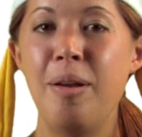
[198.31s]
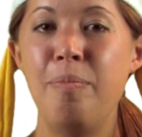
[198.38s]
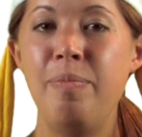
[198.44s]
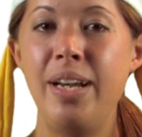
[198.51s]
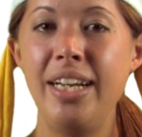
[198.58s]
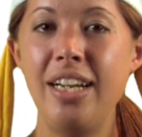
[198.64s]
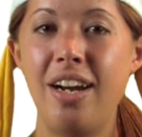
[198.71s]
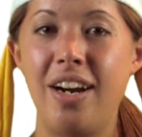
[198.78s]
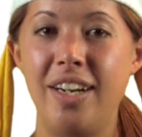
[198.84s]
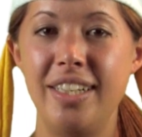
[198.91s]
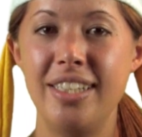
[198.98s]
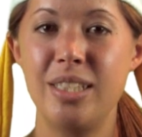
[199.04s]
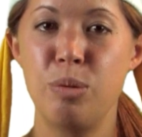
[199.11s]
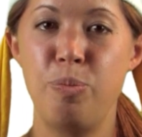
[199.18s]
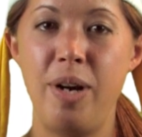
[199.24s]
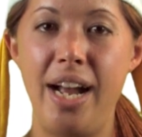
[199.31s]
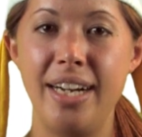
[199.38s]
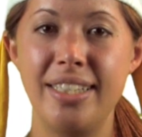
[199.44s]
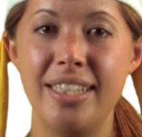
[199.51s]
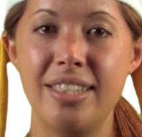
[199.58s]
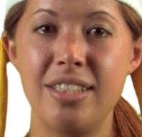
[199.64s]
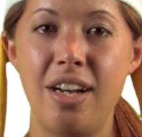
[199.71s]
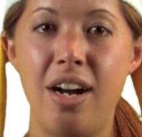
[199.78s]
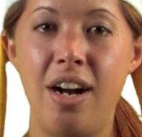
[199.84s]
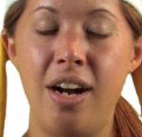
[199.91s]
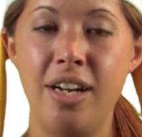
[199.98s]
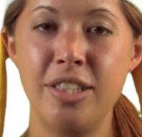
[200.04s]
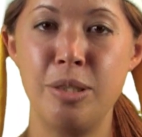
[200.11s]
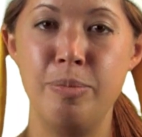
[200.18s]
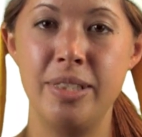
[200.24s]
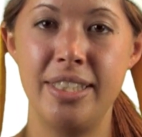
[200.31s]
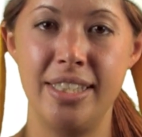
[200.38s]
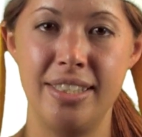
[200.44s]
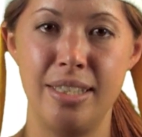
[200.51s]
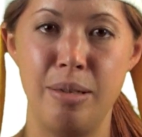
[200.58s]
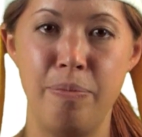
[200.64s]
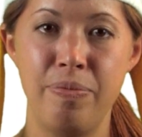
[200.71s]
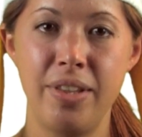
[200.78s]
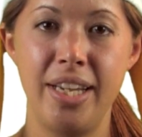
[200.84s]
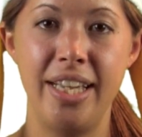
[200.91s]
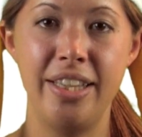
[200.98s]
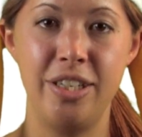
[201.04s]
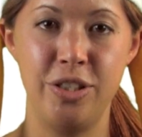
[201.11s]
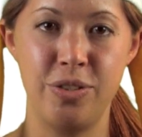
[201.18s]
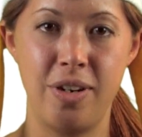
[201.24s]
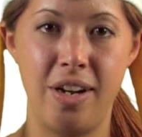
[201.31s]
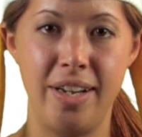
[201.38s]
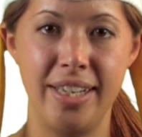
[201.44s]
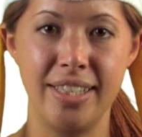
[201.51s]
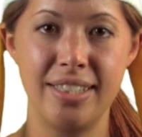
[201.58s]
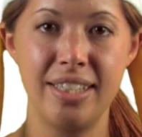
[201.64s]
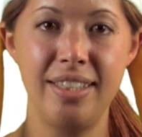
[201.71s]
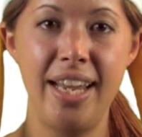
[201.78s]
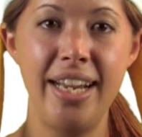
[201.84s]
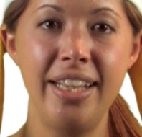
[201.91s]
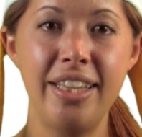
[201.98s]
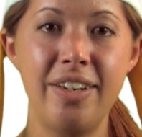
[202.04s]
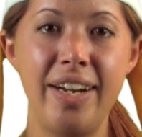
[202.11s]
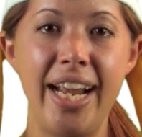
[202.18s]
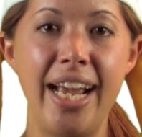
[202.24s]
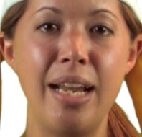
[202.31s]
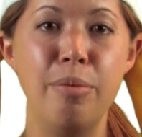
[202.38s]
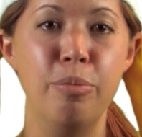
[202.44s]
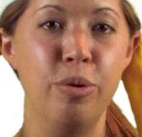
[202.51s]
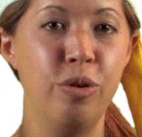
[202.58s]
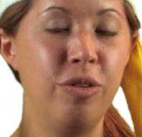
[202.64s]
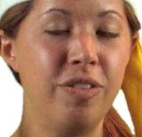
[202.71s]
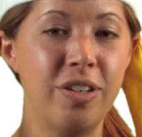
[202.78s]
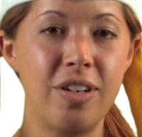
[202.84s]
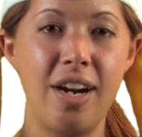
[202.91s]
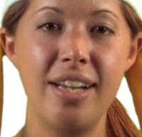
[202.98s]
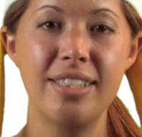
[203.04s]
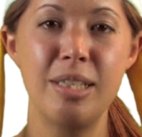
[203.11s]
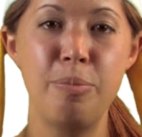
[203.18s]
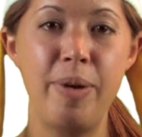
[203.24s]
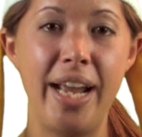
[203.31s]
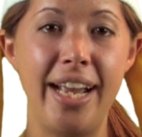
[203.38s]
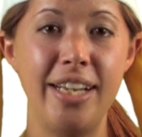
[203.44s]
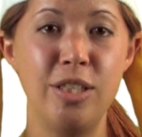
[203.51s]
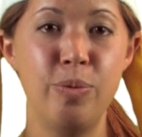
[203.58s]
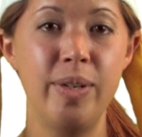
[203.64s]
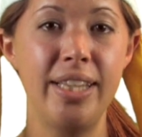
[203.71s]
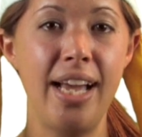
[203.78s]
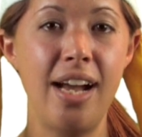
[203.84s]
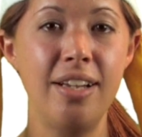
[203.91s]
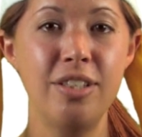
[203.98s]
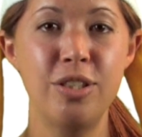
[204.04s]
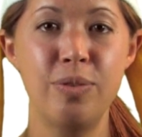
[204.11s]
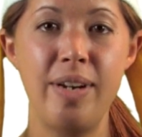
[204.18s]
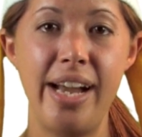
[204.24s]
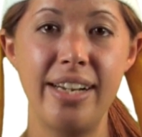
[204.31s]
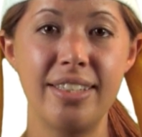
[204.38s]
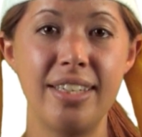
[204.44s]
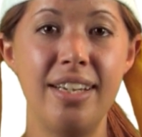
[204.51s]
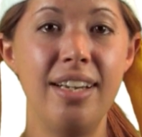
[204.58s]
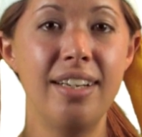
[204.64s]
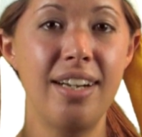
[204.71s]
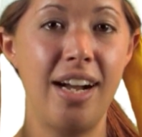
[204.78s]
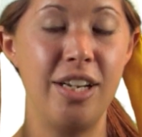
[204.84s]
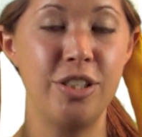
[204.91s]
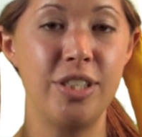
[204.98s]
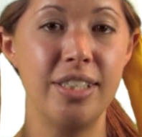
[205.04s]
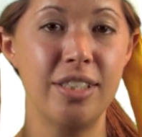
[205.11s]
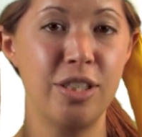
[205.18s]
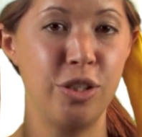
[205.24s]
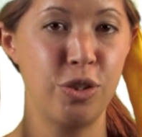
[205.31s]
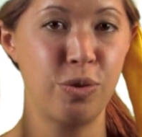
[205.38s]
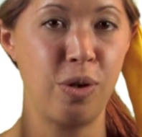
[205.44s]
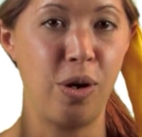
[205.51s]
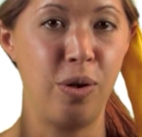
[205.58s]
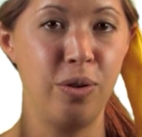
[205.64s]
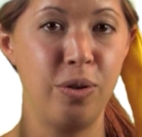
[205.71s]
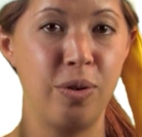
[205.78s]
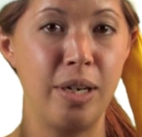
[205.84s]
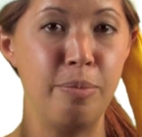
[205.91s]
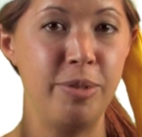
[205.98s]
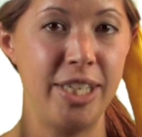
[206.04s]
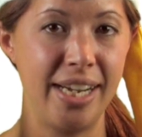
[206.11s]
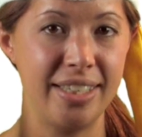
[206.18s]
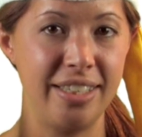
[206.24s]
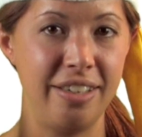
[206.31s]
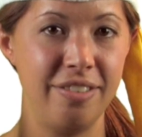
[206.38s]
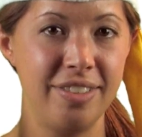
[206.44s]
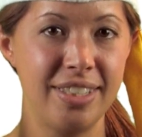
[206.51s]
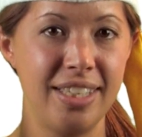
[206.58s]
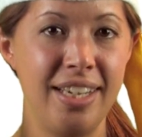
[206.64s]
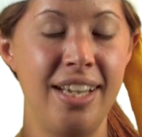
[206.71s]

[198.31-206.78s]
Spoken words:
Many artists practice automatism in their drawings, letting their hand move across the page without direct conscious control or objectives.